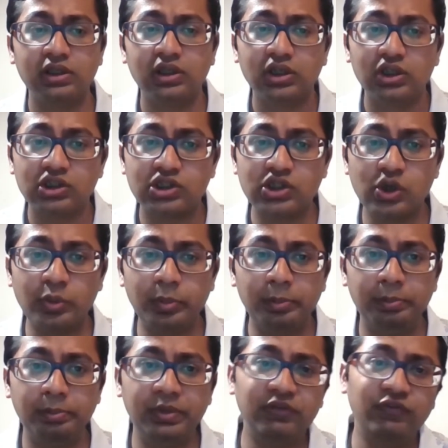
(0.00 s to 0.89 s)
So
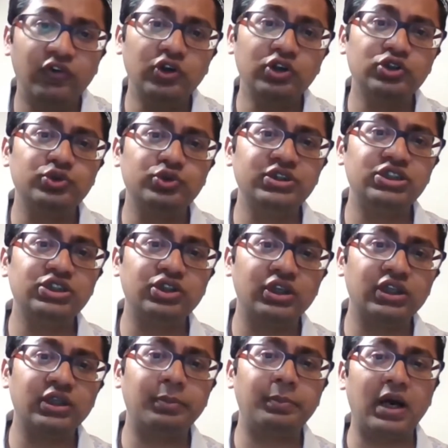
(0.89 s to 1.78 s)
before switching on
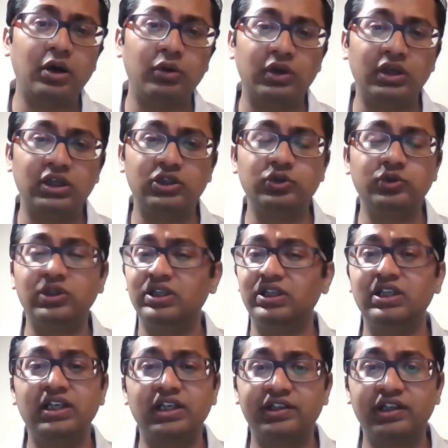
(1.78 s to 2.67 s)
the power to an
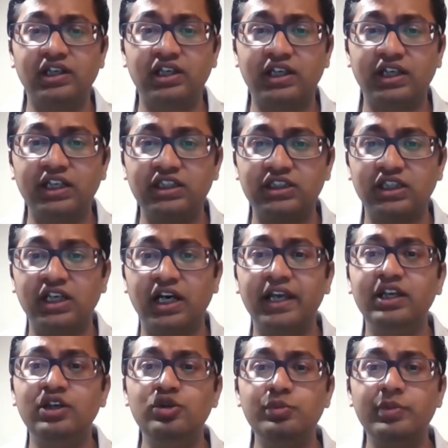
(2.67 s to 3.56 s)
electrical connection, I
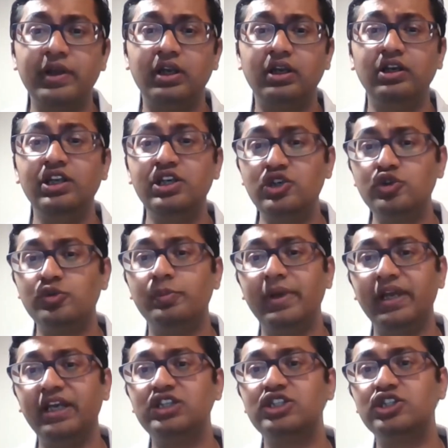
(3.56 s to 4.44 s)
need to
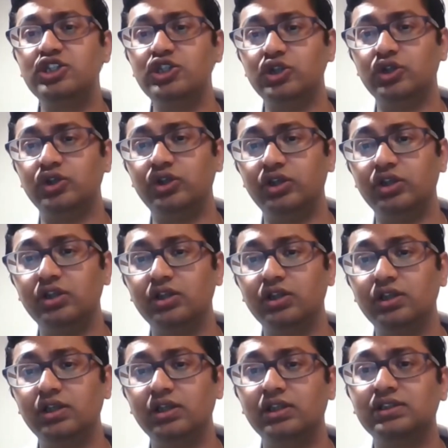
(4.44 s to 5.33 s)
make sure
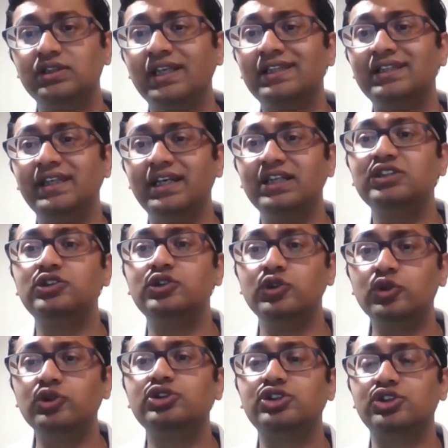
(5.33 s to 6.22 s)
that there is
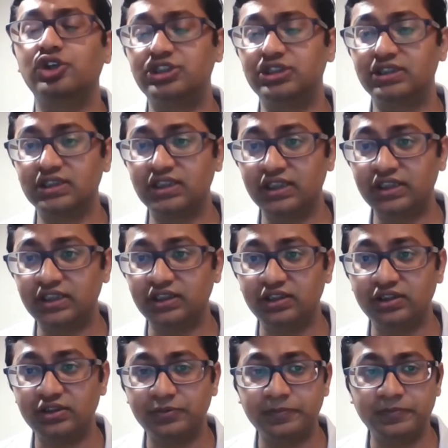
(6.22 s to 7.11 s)
no short circuit.